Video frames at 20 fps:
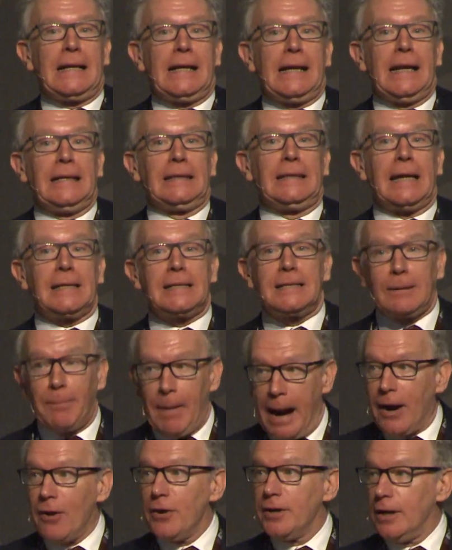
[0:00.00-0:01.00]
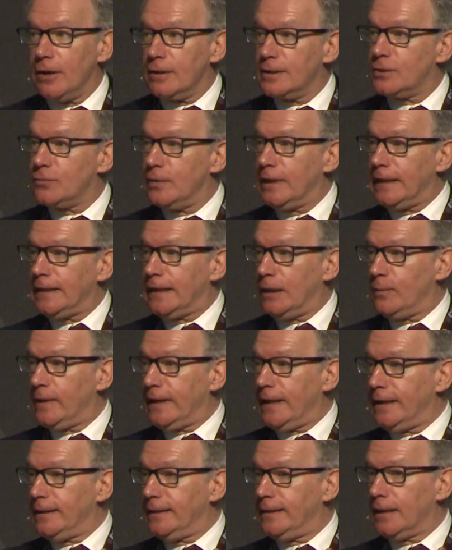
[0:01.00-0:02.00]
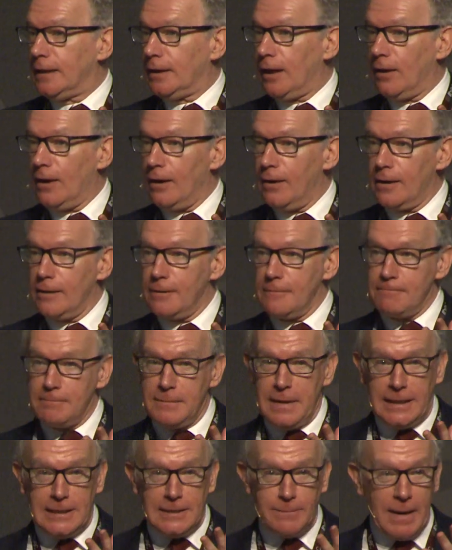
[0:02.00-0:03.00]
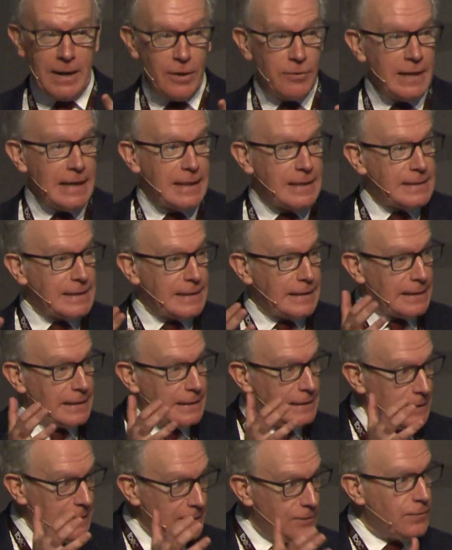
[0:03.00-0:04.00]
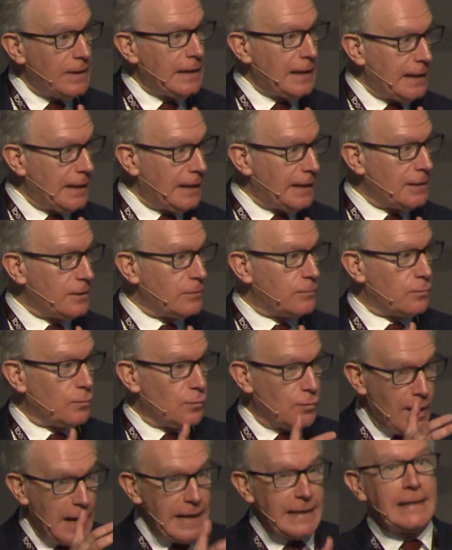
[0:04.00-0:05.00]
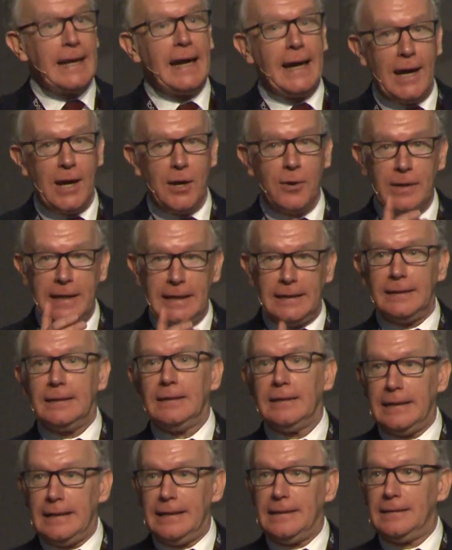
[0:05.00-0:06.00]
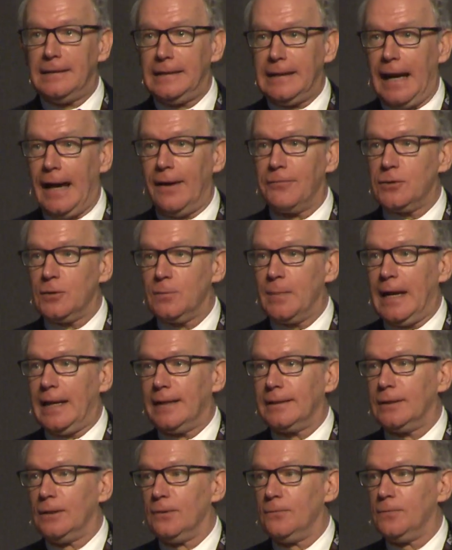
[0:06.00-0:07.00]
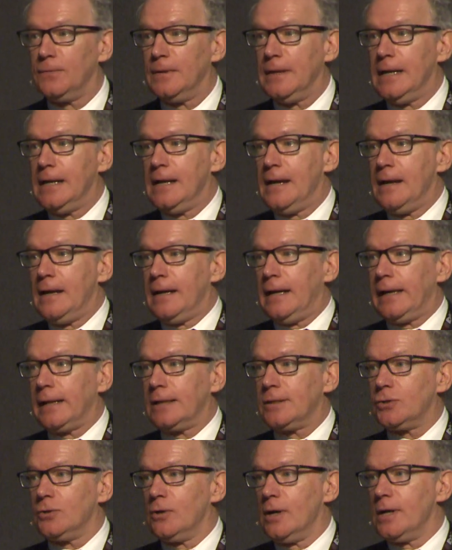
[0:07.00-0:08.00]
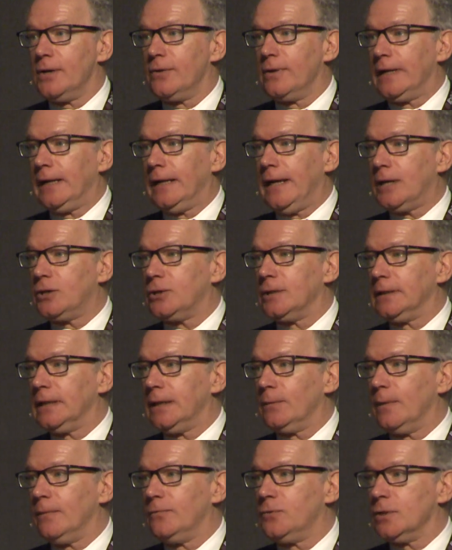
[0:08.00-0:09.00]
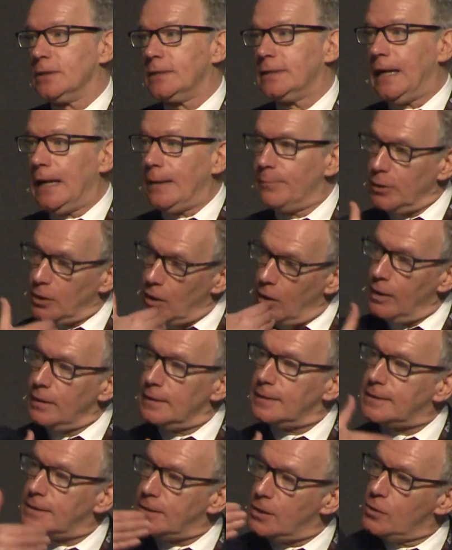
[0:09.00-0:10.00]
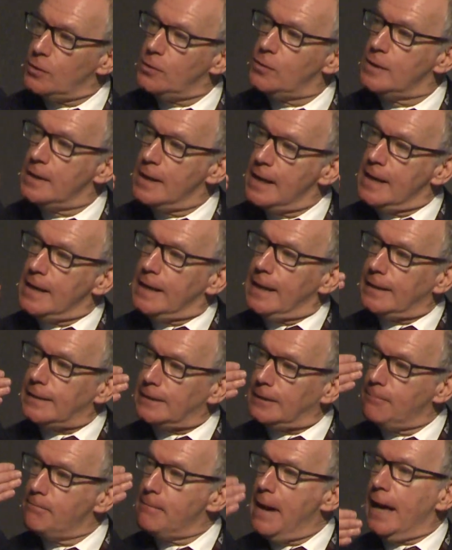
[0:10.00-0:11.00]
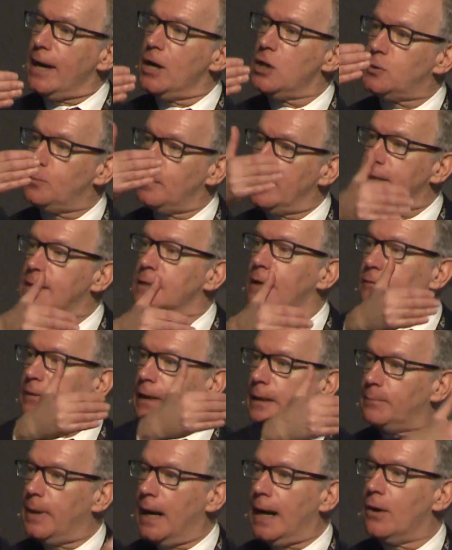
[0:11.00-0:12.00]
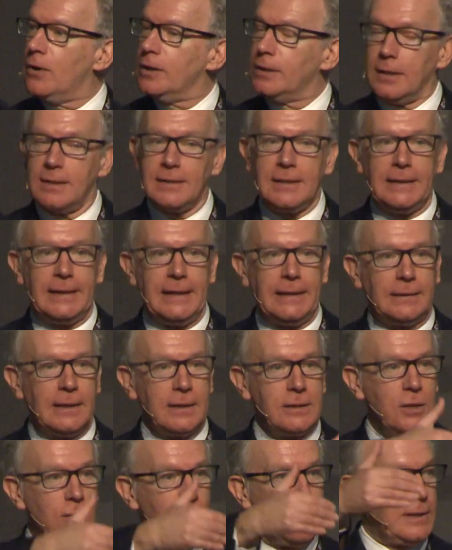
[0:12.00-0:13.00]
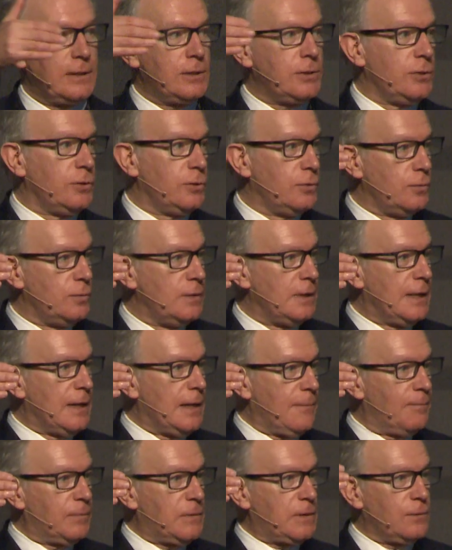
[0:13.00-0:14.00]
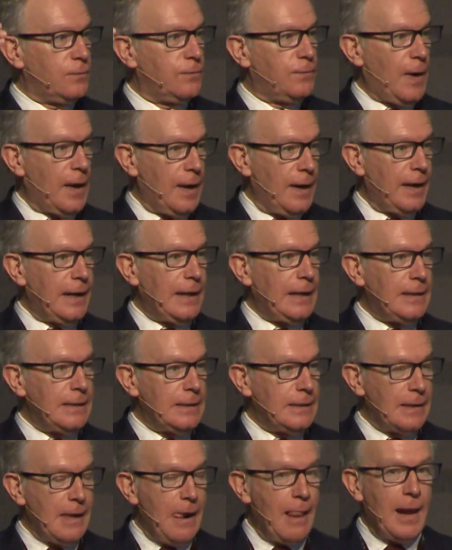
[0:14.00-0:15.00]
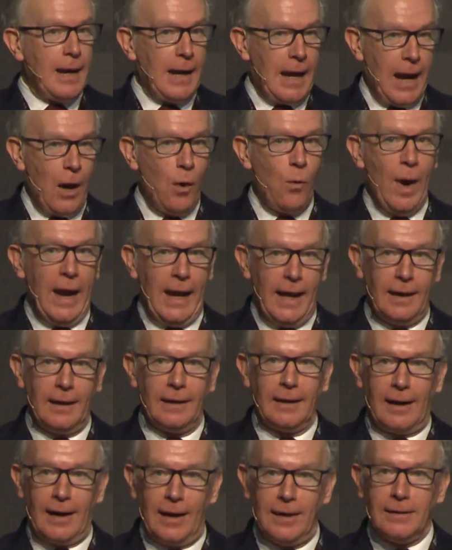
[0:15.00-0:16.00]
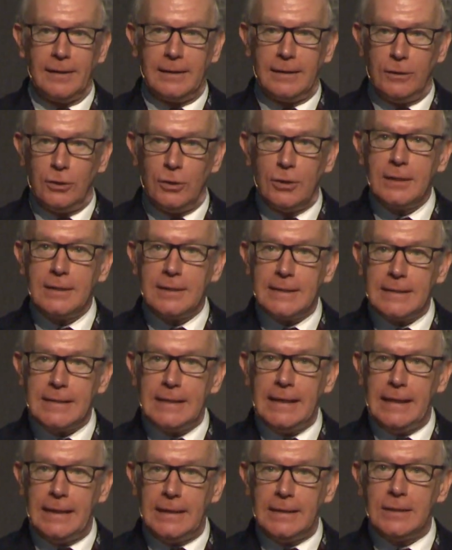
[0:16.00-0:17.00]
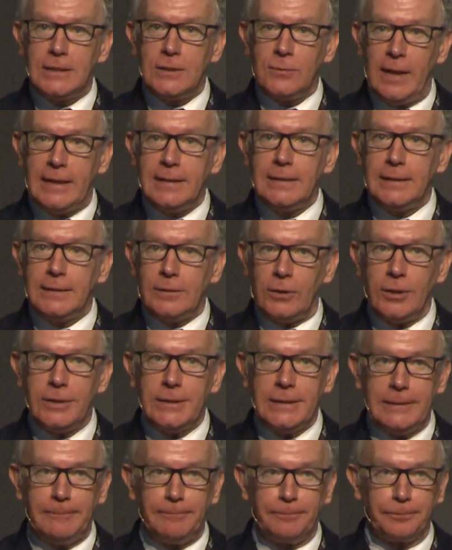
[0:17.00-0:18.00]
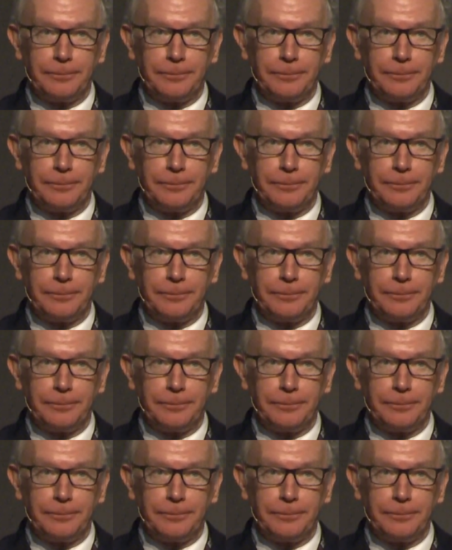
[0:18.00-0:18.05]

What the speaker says: And that's the paradox, really, that we are experiencing and living in right now in the aftermath of an extraordinary election that we've just had. But also, it's the management of that paradox, I think, that's going to define how well Ireland looks in 2030.